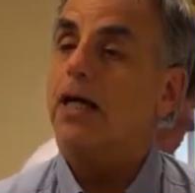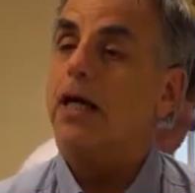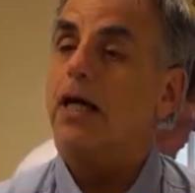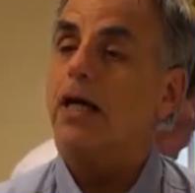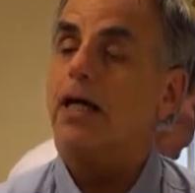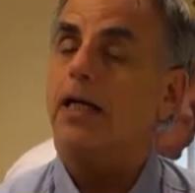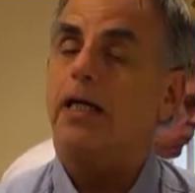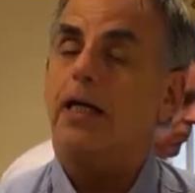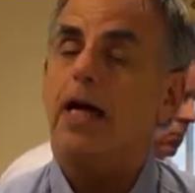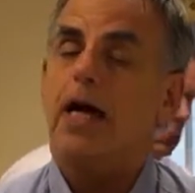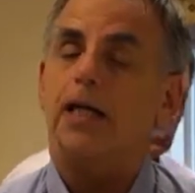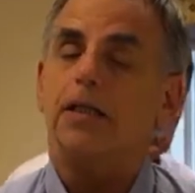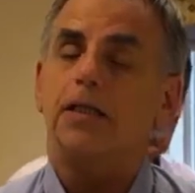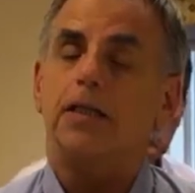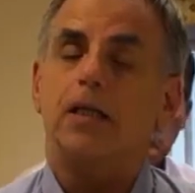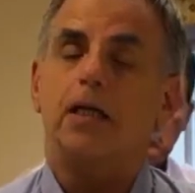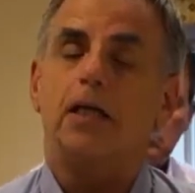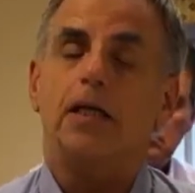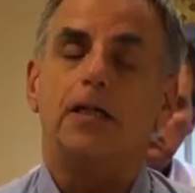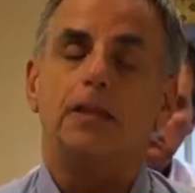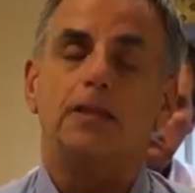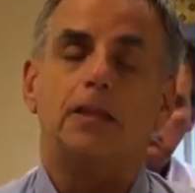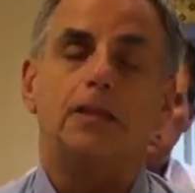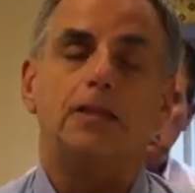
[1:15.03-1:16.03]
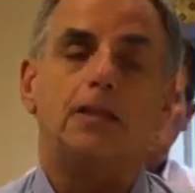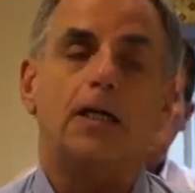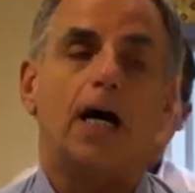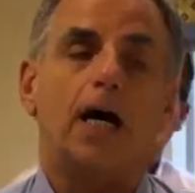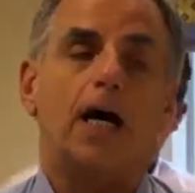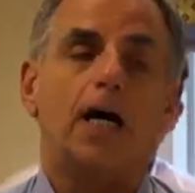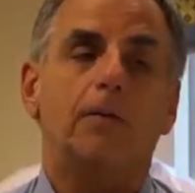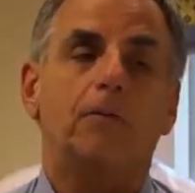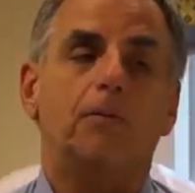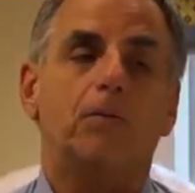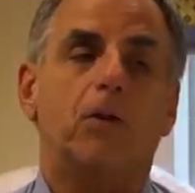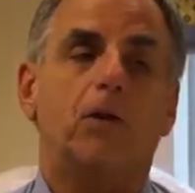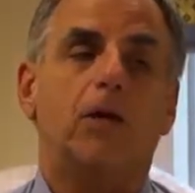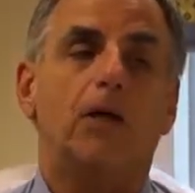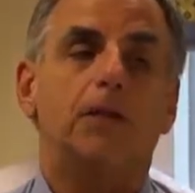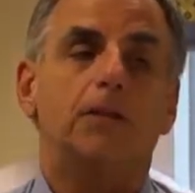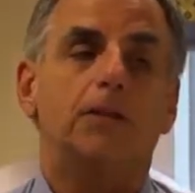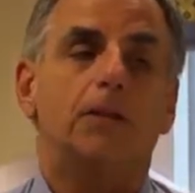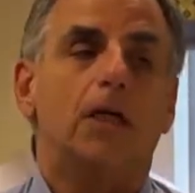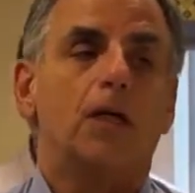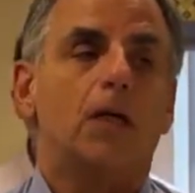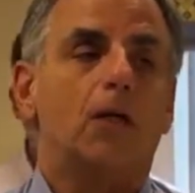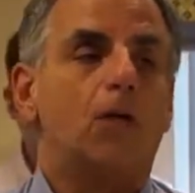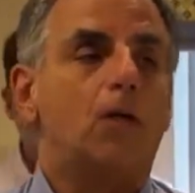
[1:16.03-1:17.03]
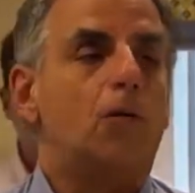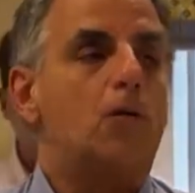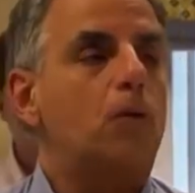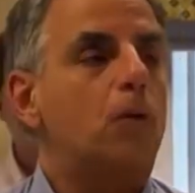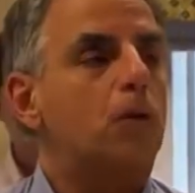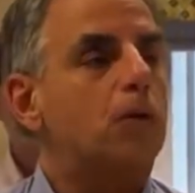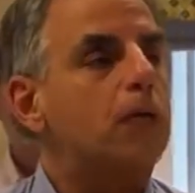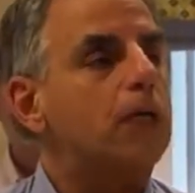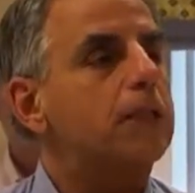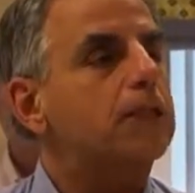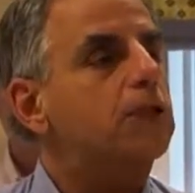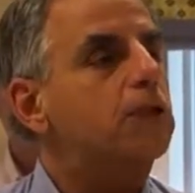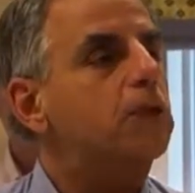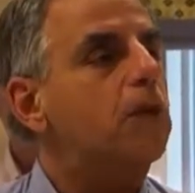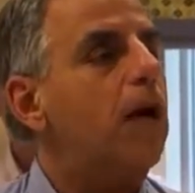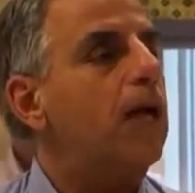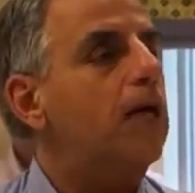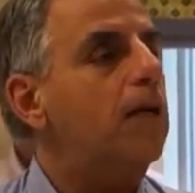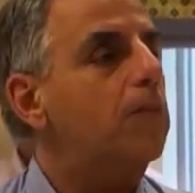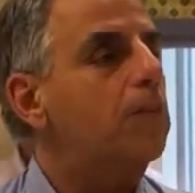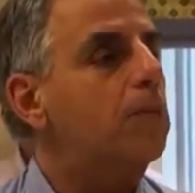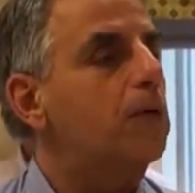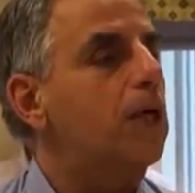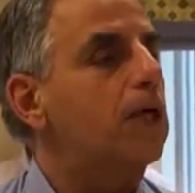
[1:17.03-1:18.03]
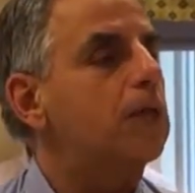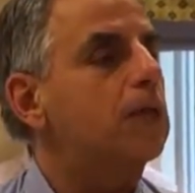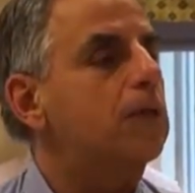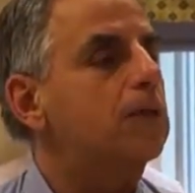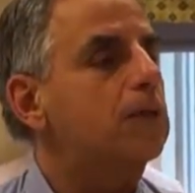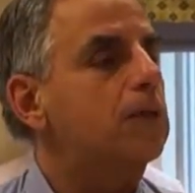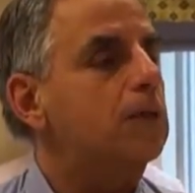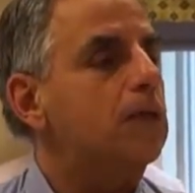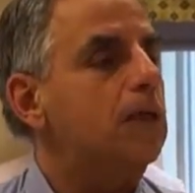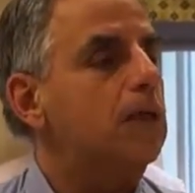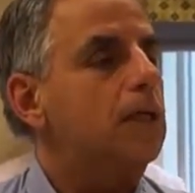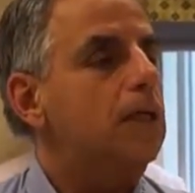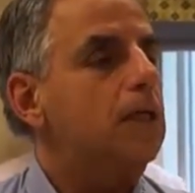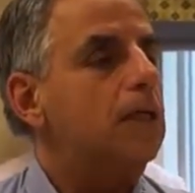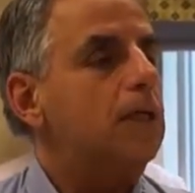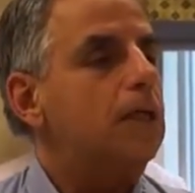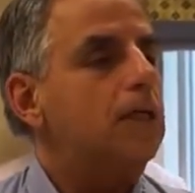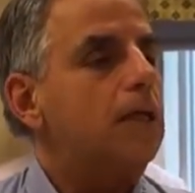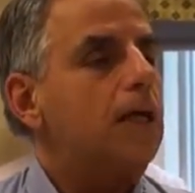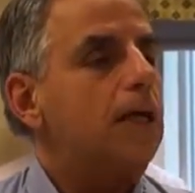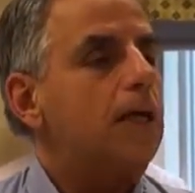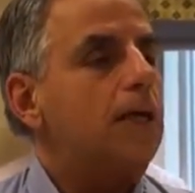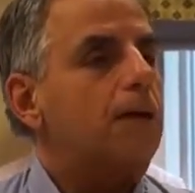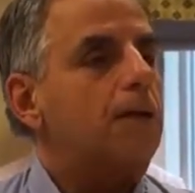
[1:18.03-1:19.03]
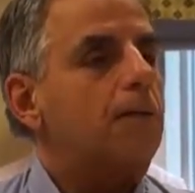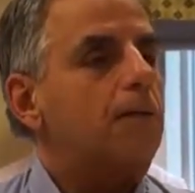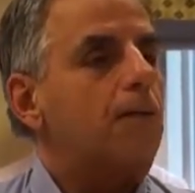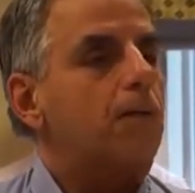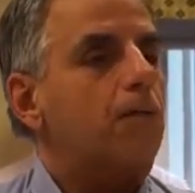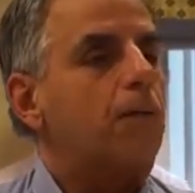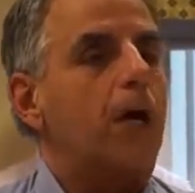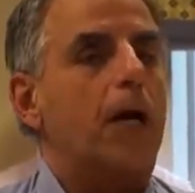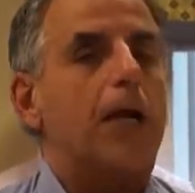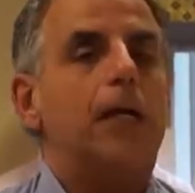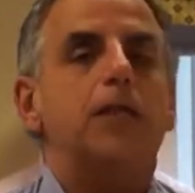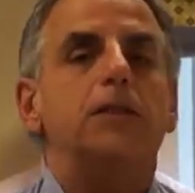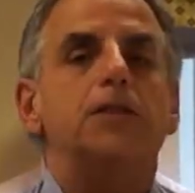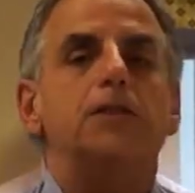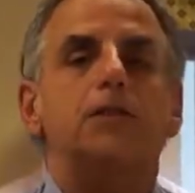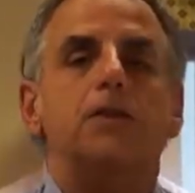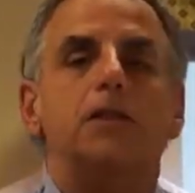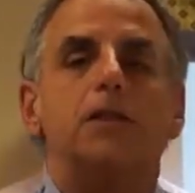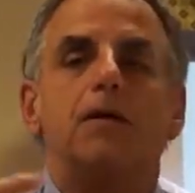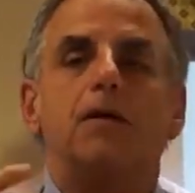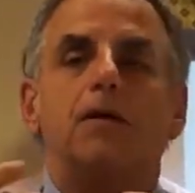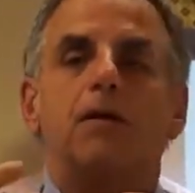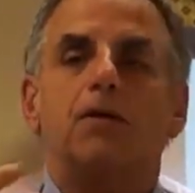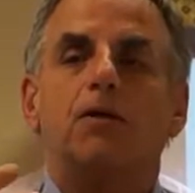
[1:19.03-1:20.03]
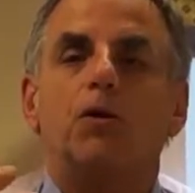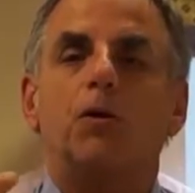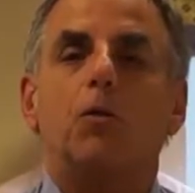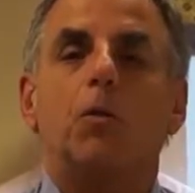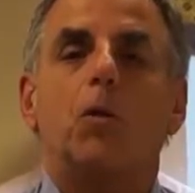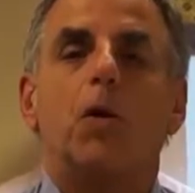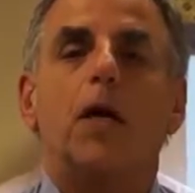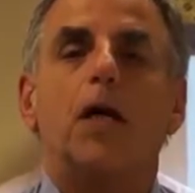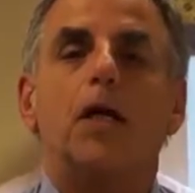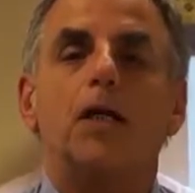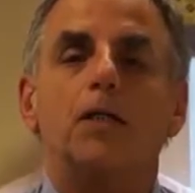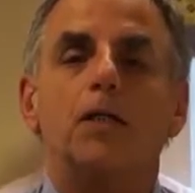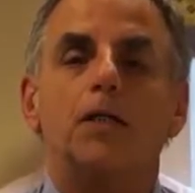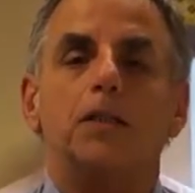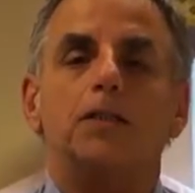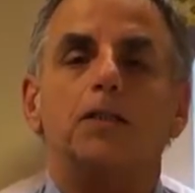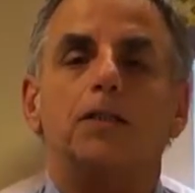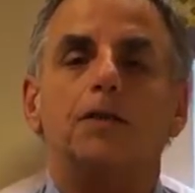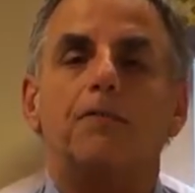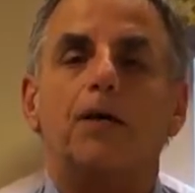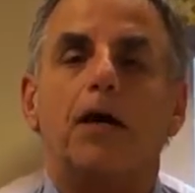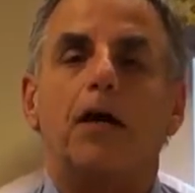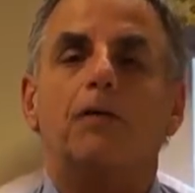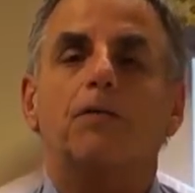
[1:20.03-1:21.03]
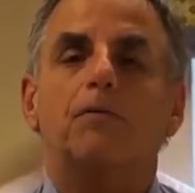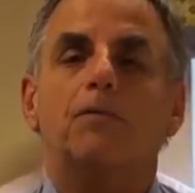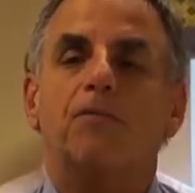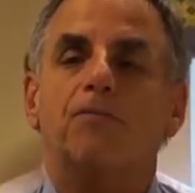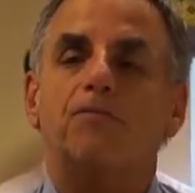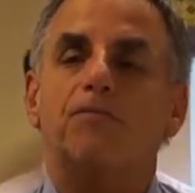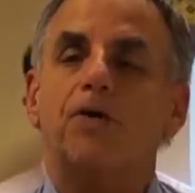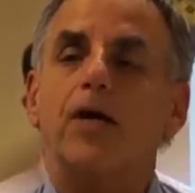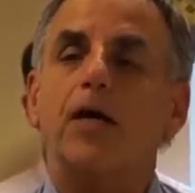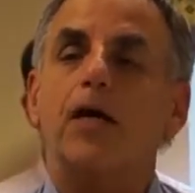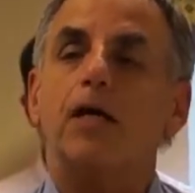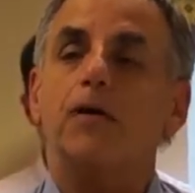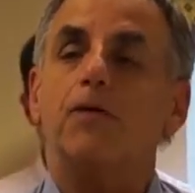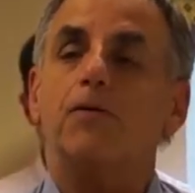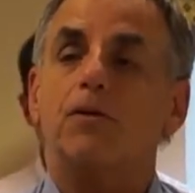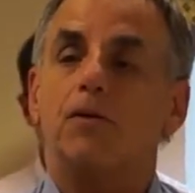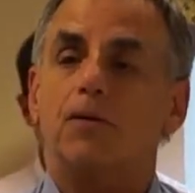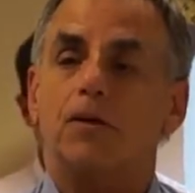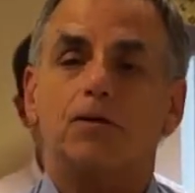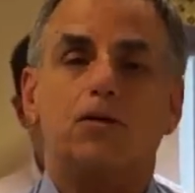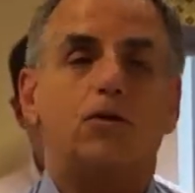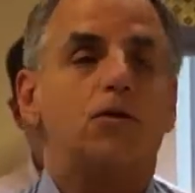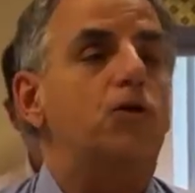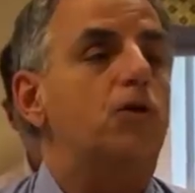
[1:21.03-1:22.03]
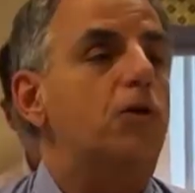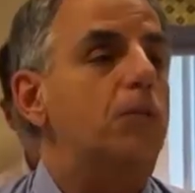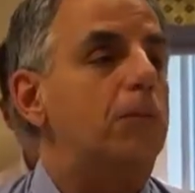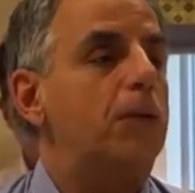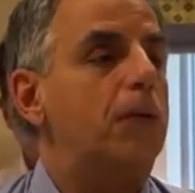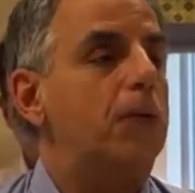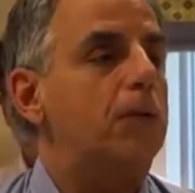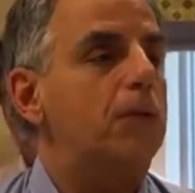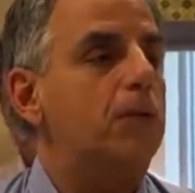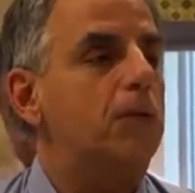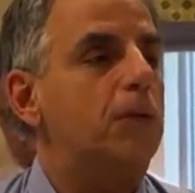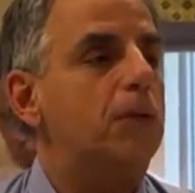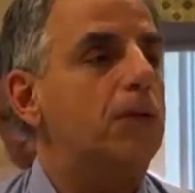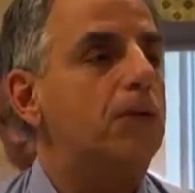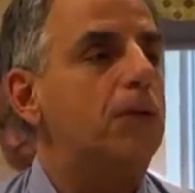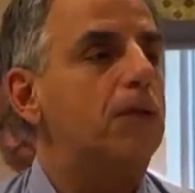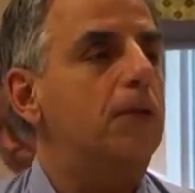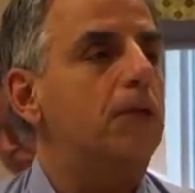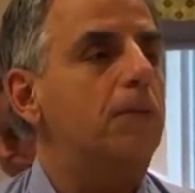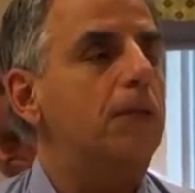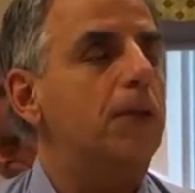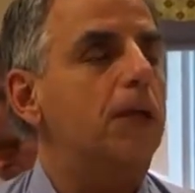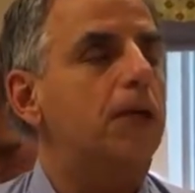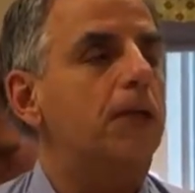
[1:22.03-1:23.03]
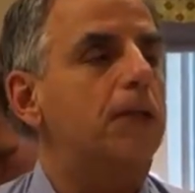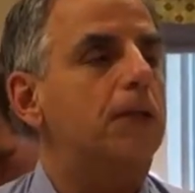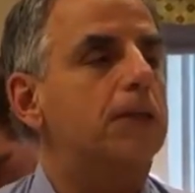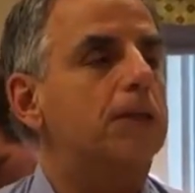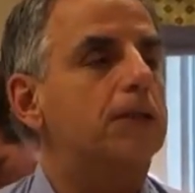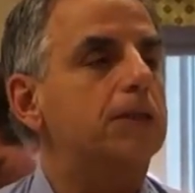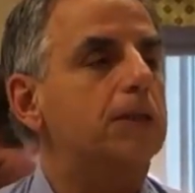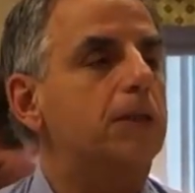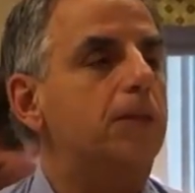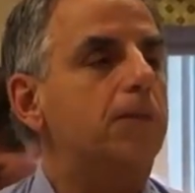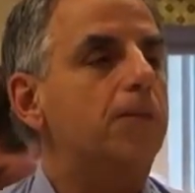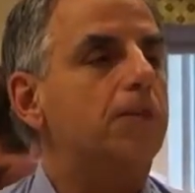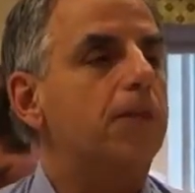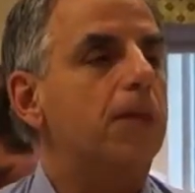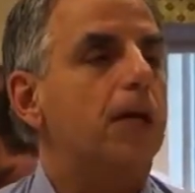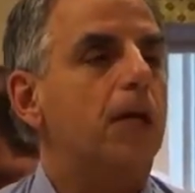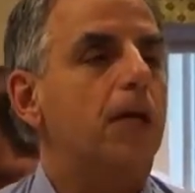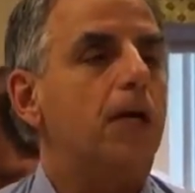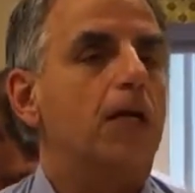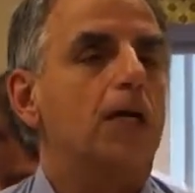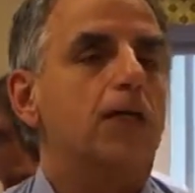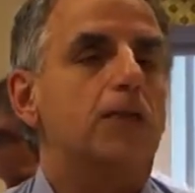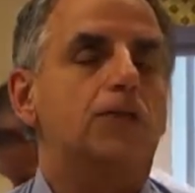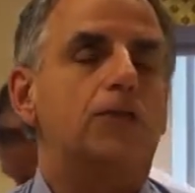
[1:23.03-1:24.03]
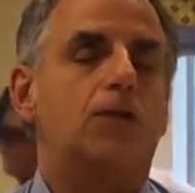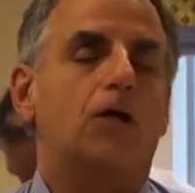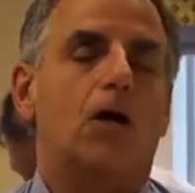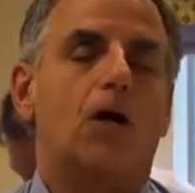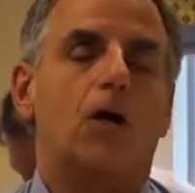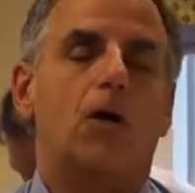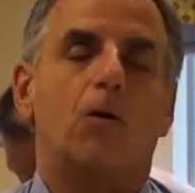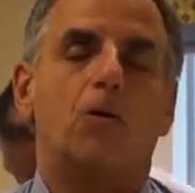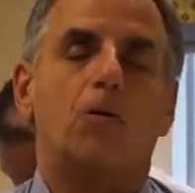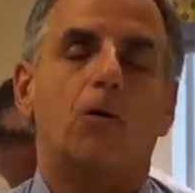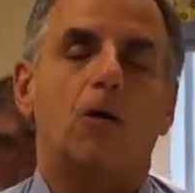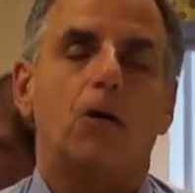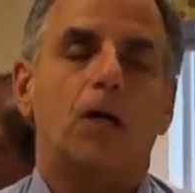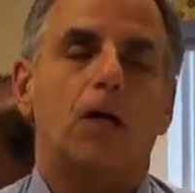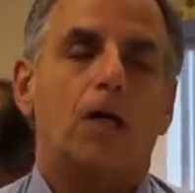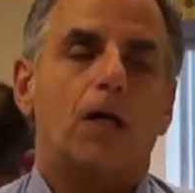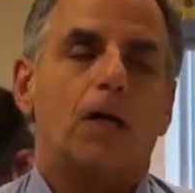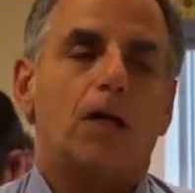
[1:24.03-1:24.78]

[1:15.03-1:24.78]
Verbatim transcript: And the idea at the time was, well, let's try and bring, raise the awareness of our faith to the people within the parish. So